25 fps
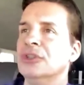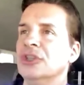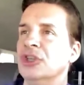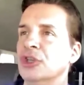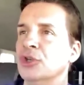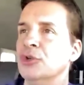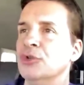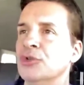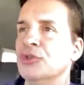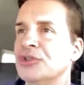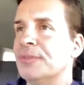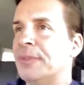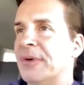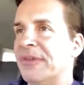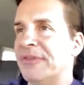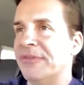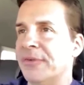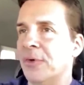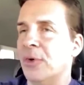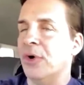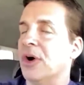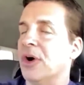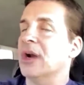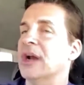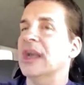used
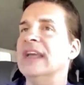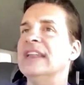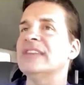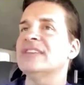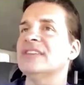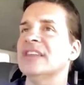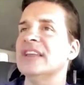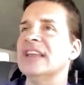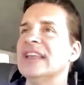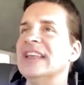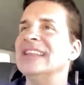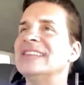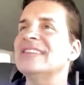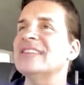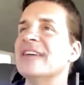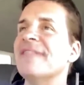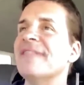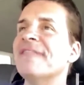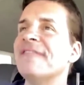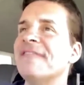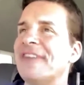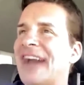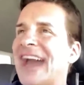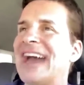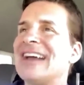before. It's a
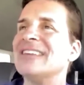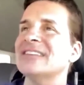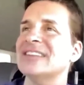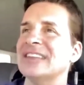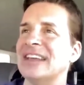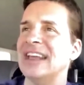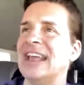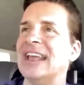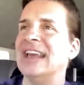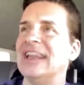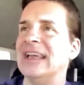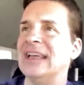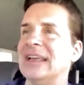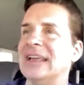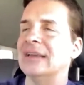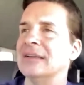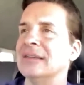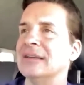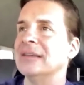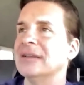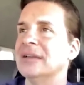fascinating